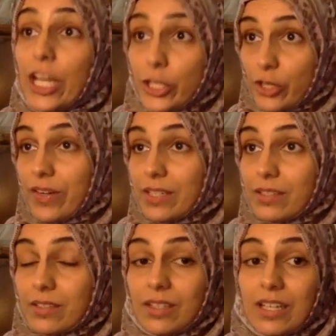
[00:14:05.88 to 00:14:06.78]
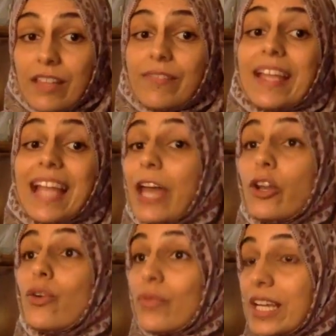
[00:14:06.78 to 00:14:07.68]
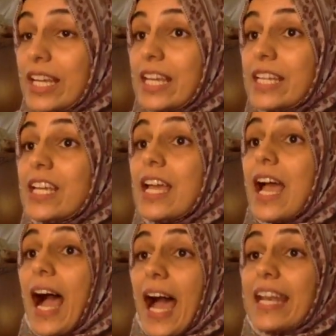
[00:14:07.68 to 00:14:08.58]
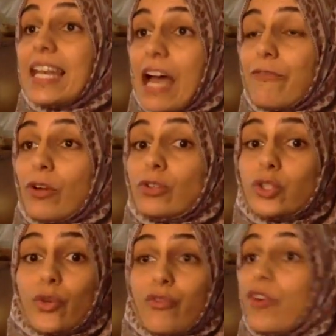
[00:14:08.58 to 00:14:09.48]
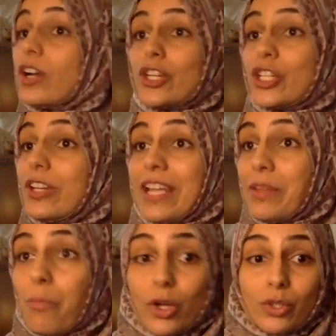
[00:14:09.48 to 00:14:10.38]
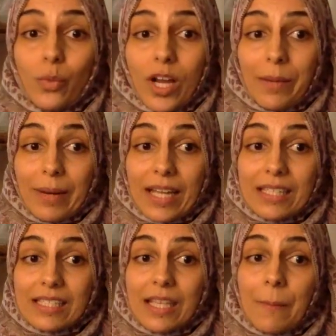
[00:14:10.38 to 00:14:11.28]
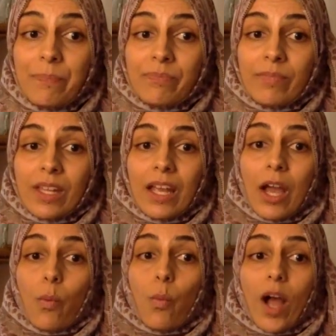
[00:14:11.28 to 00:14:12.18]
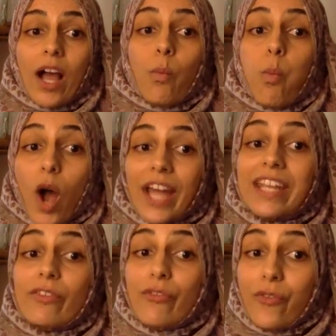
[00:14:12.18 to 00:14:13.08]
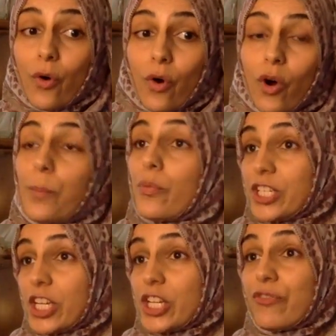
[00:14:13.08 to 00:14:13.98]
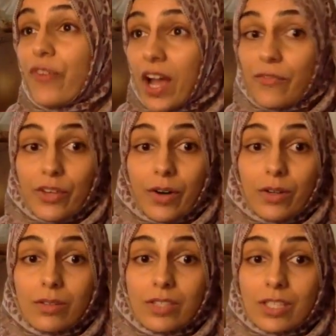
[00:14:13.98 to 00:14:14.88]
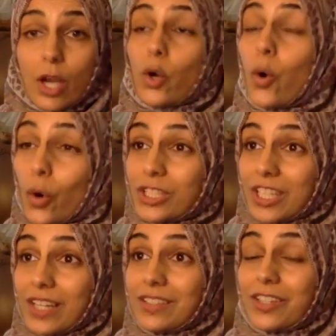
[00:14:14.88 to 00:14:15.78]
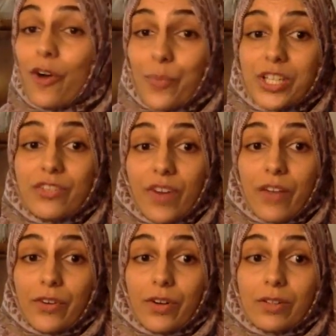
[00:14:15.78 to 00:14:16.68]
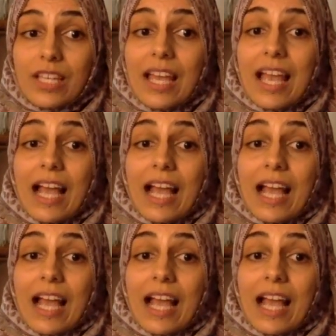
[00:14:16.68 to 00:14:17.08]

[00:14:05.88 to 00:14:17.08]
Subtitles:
illiterate. They cannot read at a level to function in the modern workplace. 1 in 4 British 5-year-olds, a quarter of British 5-year-olds,